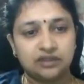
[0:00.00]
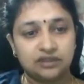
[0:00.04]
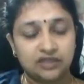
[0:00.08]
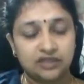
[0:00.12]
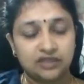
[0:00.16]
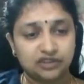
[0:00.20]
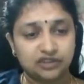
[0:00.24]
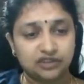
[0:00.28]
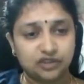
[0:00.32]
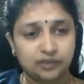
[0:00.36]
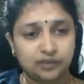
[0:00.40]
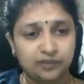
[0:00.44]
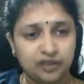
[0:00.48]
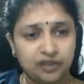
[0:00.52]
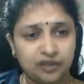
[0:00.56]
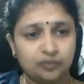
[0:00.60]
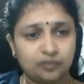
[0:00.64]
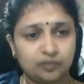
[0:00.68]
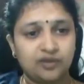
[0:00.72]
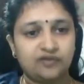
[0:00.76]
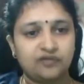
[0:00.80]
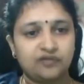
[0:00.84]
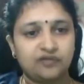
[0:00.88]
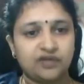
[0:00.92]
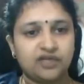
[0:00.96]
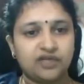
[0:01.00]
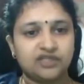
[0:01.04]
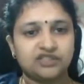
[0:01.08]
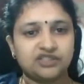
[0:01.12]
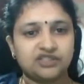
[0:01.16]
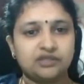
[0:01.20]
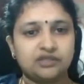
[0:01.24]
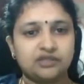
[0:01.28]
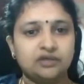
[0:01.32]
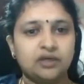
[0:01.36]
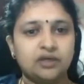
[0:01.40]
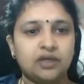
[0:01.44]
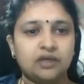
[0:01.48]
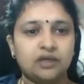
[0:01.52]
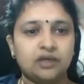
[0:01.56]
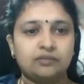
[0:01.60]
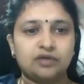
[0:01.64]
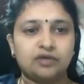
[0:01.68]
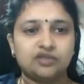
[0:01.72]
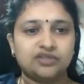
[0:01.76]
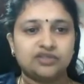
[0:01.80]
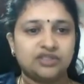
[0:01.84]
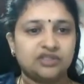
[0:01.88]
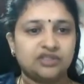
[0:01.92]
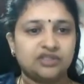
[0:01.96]
should be humidification,
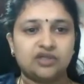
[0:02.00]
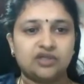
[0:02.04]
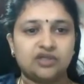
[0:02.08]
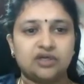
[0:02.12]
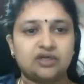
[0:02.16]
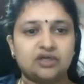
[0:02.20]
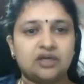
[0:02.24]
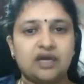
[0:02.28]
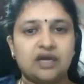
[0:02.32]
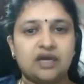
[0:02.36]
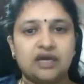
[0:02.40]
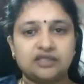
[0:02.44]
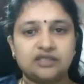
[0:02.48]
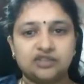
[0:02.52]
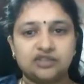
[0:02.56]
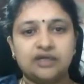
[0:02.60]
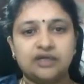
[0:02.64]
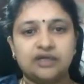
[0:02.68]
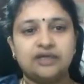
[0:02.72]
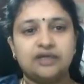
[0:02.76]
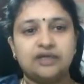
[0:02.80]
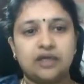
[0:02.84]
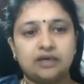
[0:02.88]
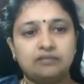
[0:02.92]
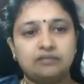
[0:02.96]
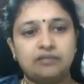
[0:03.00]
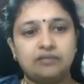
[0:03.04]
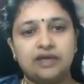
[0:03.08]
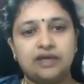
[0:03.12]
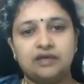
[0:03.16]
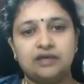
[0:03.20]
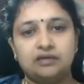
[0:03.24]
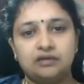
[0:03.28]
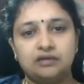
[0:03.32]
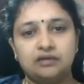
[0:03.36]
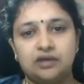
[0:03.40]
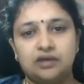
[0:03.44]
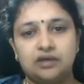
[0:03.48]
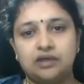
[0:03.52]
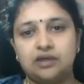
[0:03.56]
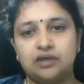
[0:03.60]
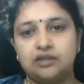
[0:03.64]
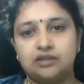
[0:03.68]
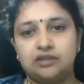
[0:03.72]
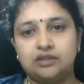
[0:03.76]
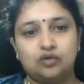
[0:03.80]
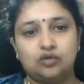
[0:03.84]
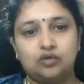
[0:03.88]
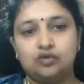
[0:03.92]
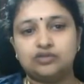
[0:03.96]
because these are actually done by
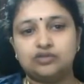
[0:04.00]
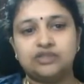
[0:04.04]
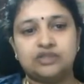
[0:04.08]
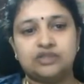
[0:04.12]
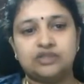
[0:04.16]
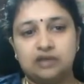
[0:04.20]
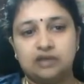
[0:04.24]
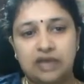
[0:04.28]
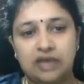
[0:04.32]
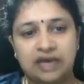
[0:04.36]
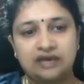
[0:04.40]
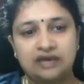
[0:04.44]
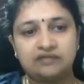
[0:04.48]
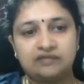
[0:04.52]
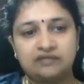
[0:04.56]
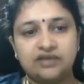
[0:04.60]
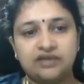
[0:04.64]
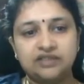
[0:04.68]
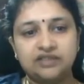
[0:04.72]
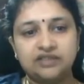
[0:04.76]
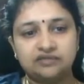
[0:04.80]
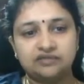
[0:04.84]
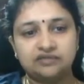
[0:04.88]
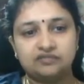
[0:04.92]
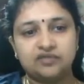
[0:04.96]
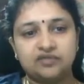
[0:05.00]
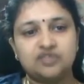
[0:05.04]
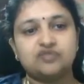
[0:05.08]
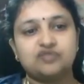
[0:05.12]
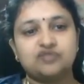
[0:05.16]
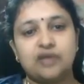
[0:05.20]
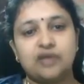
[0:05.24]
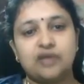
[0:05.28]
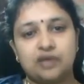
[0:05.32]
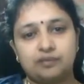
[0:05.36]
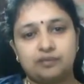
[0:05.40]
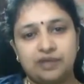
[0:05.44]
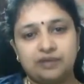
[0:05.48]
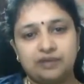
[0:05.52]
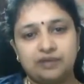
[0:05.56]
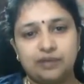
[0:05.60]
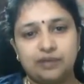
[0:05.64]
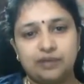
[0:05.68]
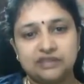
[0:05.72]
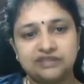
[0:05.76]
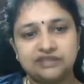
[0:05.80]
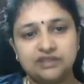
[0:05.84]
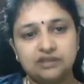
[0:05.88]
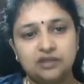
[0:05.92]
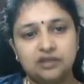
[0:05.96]
the nose and the airways, which we are
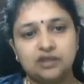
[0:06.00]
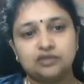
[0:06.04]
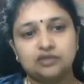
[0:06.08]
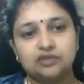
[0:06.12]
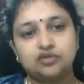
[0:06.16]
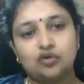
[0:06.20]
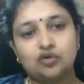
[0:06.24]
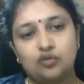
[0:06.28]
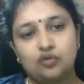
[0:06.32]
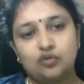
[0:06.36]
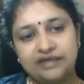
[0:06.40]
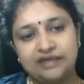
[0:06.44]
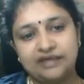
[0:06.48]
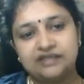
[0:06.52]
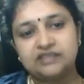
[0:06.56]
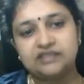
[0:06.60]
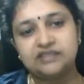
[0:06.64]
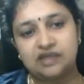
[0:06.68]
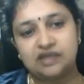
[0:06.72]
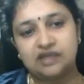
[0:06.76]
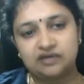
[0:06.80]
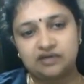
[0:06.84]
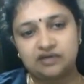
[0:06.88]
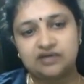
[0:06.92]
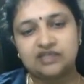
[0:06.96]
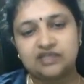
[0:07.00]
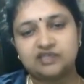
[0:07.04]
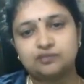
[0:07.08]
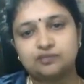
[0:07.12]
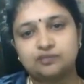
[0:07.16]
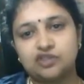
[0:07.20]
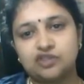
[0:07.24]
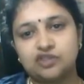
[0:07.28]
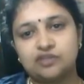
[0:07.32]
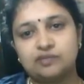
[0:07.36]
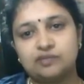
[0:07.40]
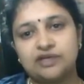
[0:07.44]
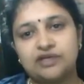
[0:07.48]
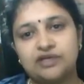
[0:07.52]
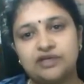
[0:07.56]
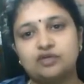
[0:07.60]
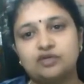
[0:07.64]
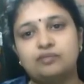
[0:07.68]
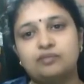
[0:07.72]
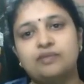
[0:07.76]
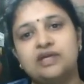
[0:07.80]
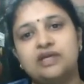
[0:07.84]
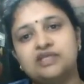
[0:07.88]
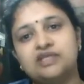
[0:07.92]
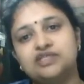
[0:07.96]
bypassing. So it is our responsibility
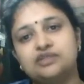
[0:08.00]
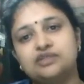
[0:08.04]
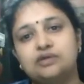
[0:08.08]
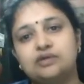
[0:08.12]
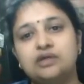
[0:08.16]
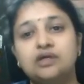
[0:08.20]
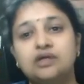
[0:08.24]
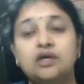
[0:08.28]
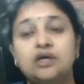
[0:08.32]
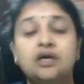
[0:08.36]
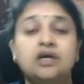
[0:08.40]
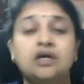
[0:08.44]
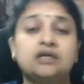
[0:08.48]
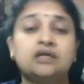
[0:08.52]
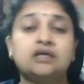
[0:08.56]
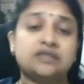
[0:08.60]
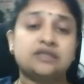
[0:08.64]
to make sure the